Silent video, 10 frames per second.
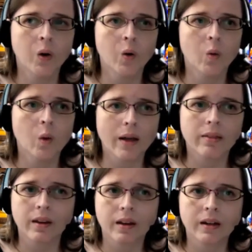What
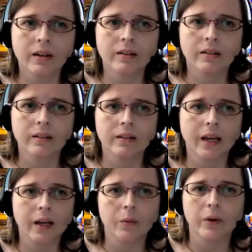then
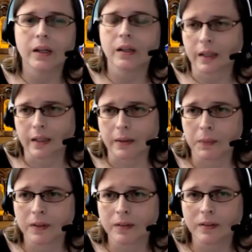can we
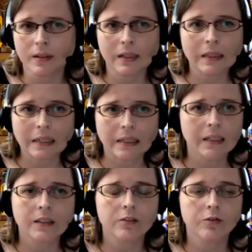glean
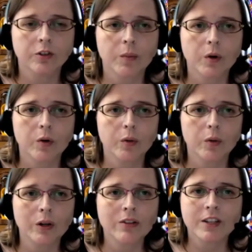from
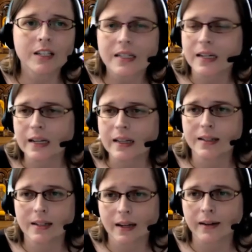revisiting the
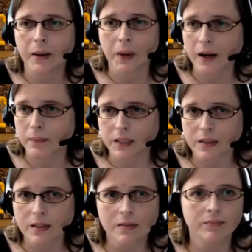Ten
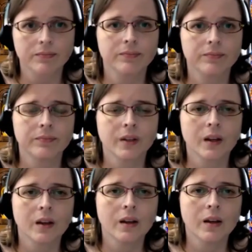Commandments?
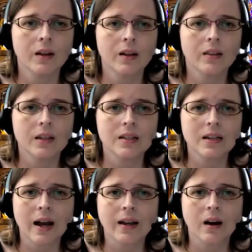These
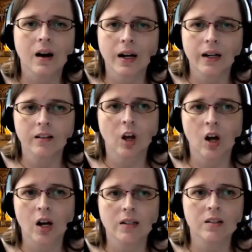iconic
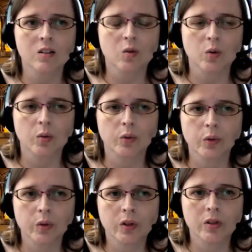laws or
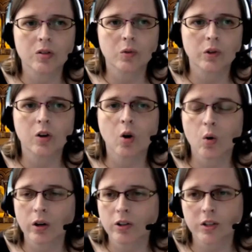rules were the
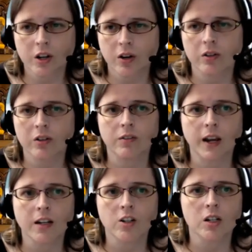cornerstone of
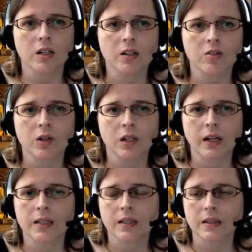ancient
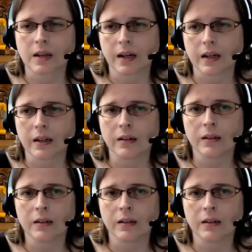Israelite society